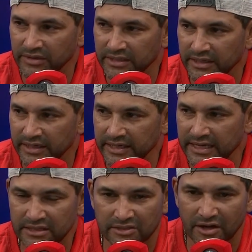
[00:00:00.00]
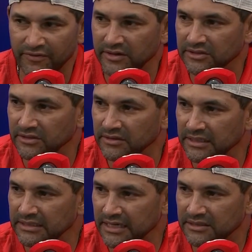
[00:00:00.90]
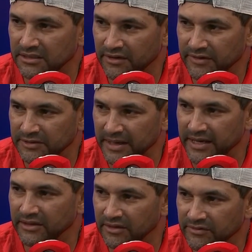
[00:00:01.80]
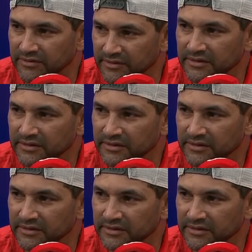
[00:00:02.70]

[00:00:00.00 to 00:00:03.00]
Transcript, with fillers: we did, and he had a scuff on his he had a scuff on his batting glove.